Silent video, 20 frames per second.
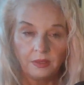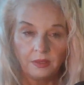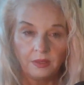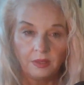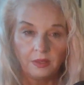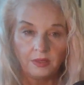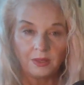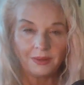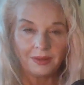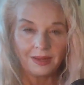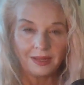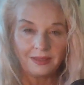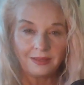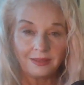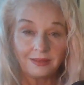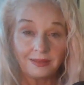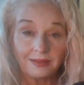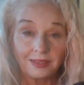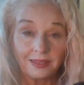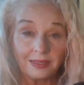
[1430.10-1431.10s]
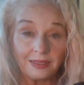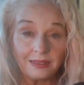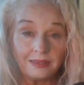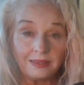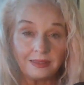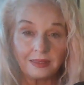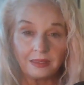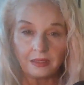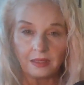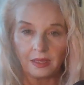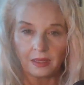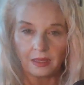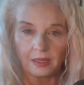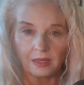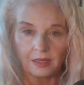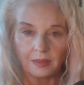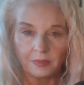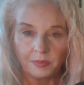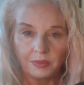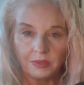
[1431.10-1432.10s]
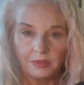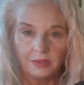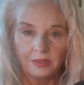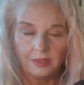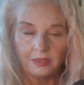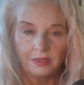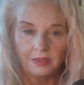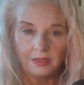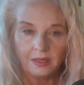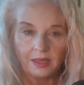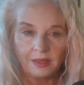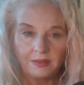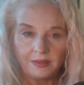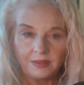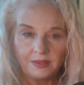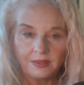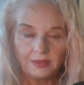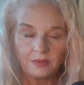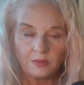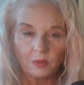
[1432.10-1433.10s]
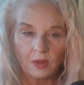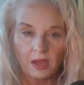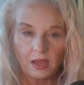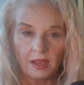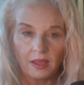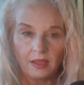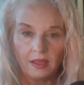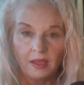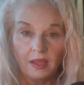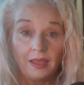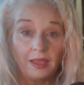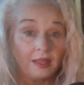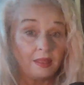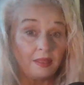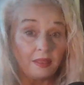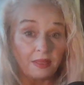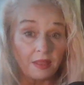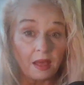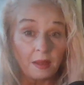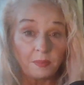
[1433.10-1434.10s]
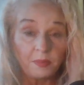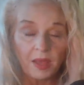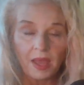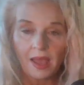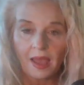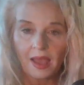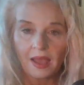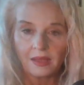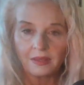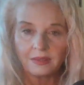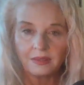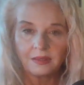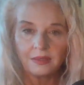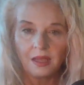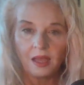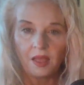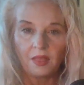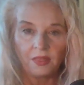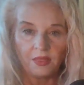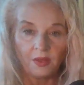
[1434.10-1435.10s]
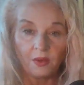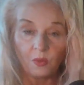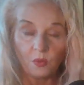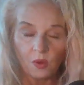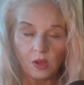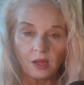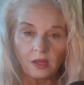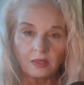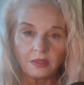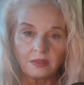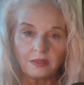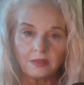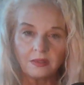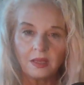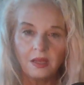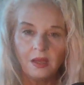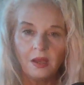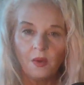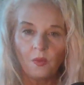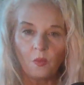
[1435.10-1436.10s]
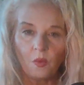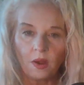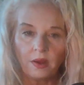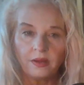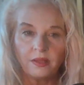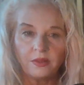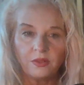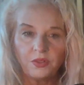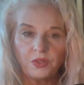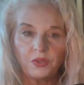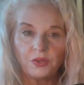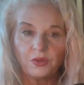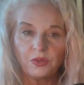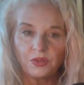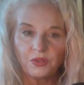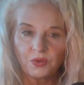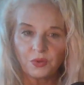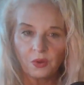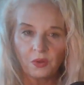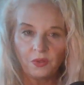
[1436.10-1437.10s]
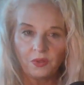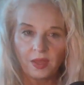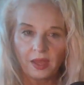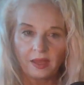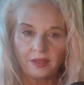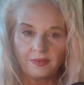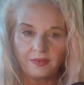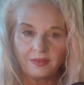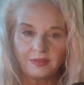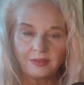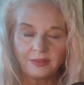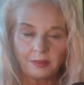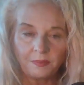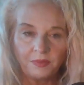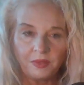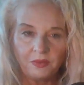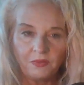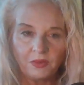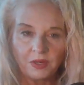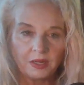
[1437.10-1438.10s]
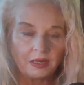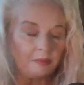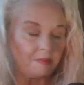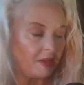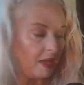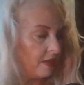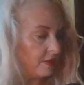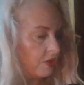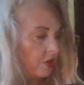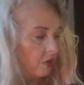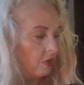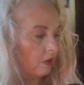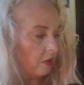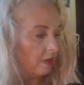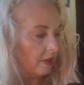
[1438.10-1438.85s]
Your essence is the leg up. Okay, this is why the past, the was, wanted to control that. Something very magical.